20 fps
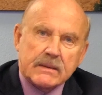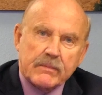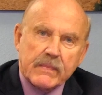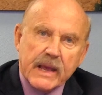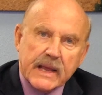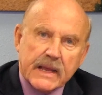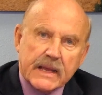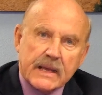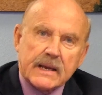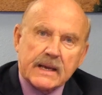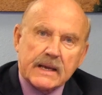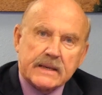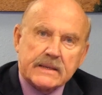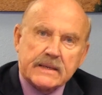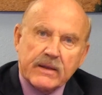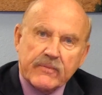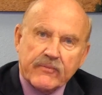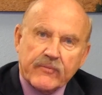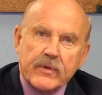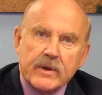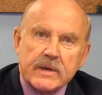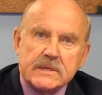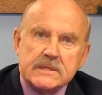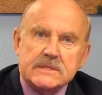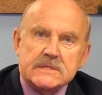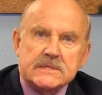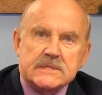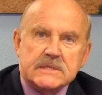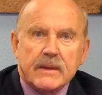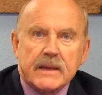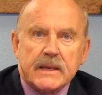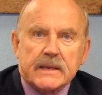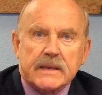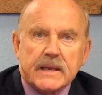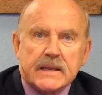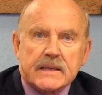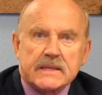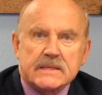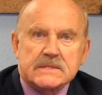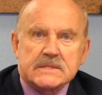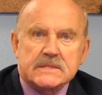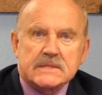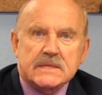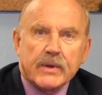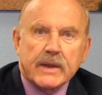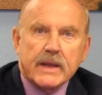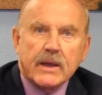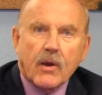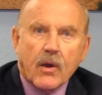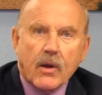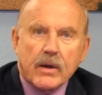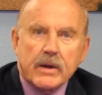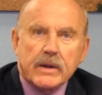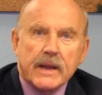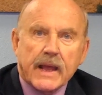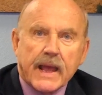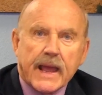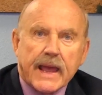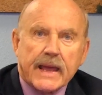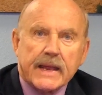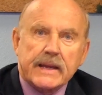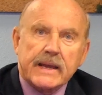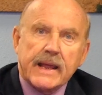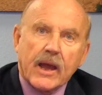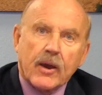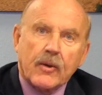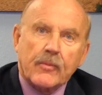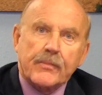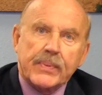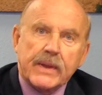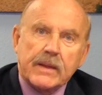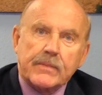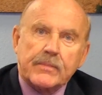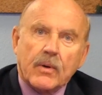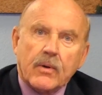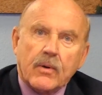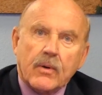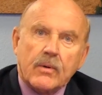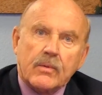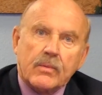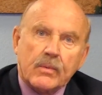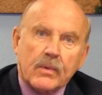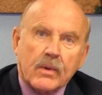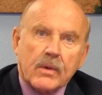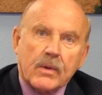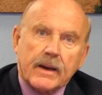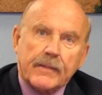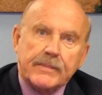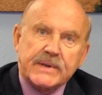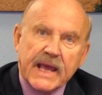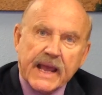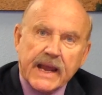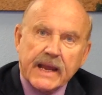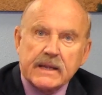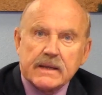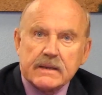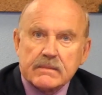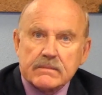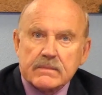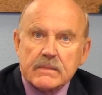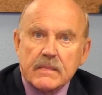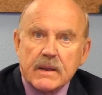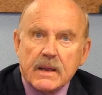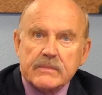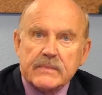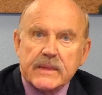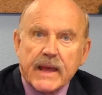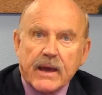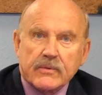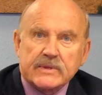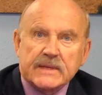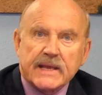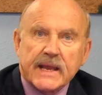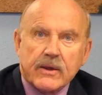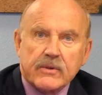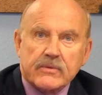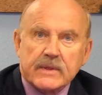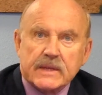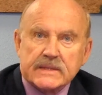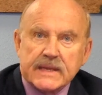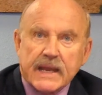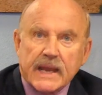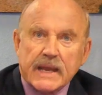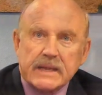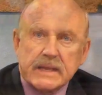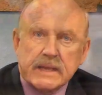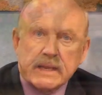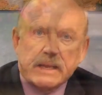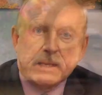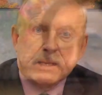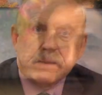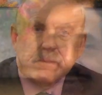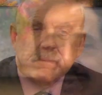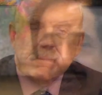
to make a difference in this regard and help people obtain the health care that they need.